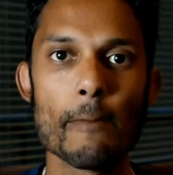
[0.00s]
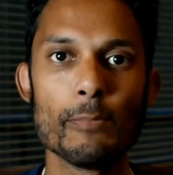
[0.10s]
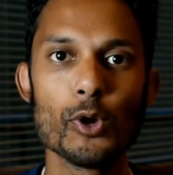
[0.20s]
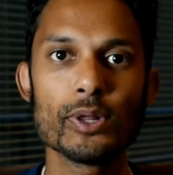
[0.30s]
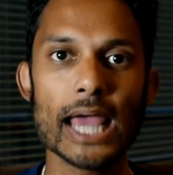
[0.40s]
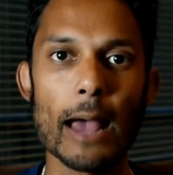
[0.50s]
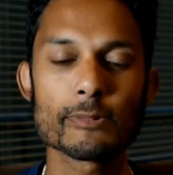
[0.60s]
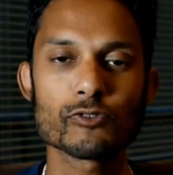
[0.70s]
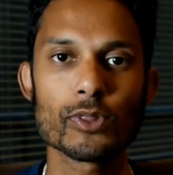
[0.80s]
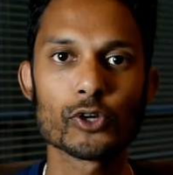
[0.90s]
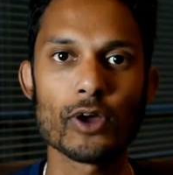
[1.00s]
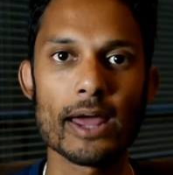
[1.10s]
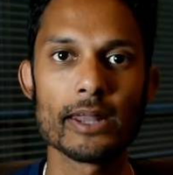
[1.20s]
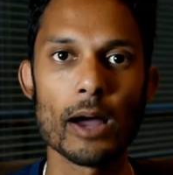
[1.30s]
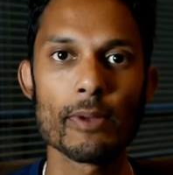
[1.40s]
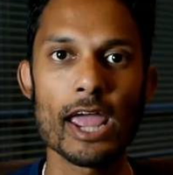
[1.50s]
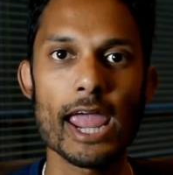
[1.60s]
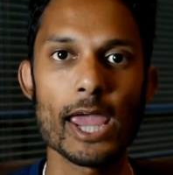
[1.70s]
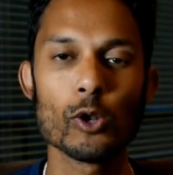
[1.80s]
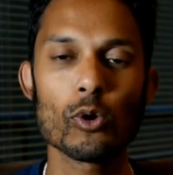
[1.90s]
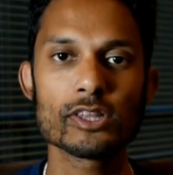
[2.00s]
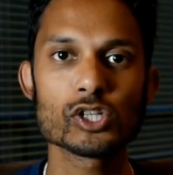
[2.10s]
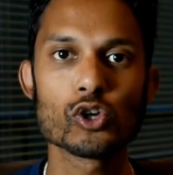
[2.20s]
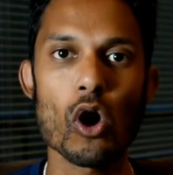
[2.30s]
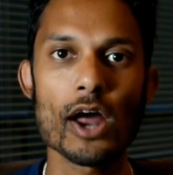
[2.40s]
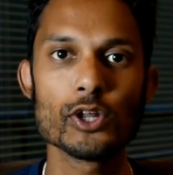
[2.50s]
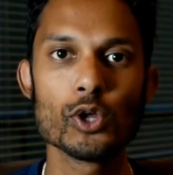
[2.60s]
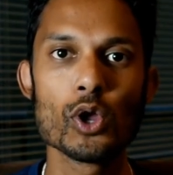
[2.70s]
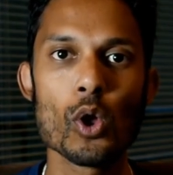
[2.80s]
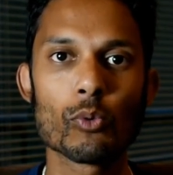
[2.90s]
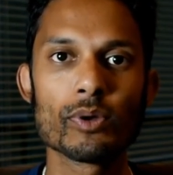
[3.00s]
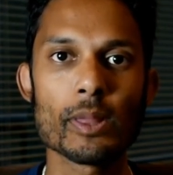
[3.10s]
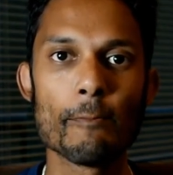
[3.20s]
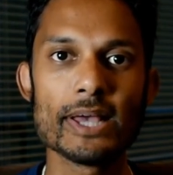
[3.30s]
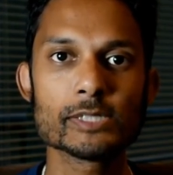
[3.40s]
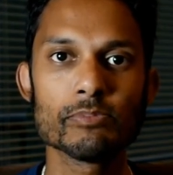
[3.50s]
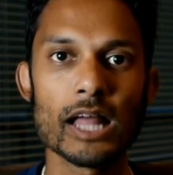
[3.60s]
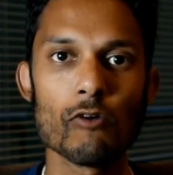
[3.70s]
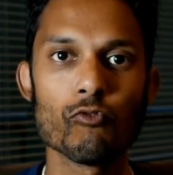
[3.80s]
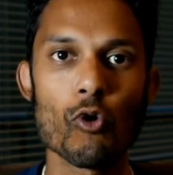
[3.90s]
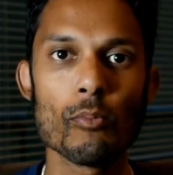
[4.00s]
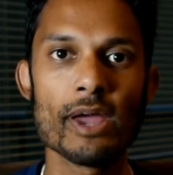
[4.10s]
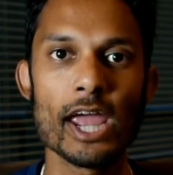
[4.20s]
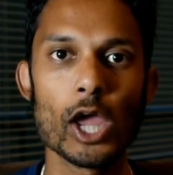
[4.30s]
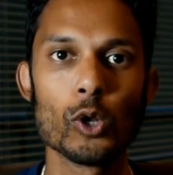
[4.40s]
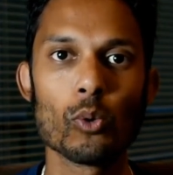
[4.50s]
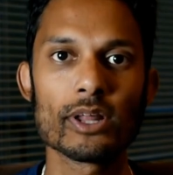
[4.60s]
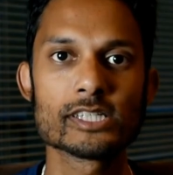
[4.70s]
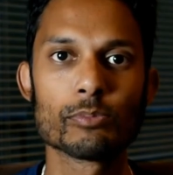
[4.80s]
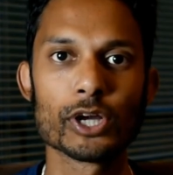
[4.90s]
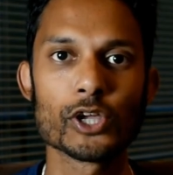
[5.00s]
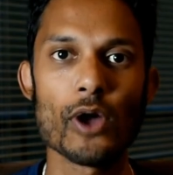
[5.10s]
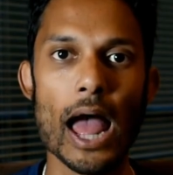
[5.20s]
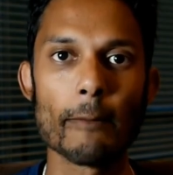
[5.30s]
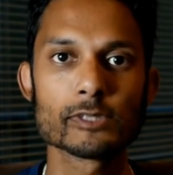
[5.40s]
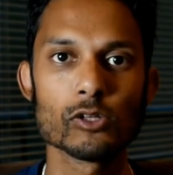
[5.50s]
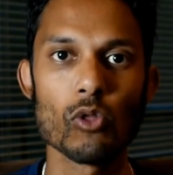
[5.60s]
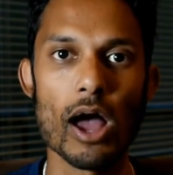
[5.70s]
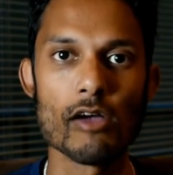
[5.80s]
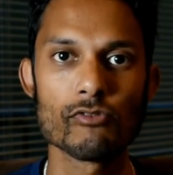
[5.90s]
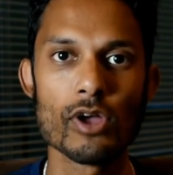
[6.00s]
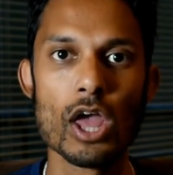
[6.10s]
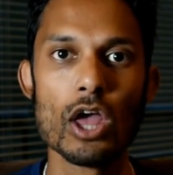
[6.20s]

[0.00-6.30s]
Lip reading: building apps from the ground up in order to guide you with the best platform in order to bring your app to life.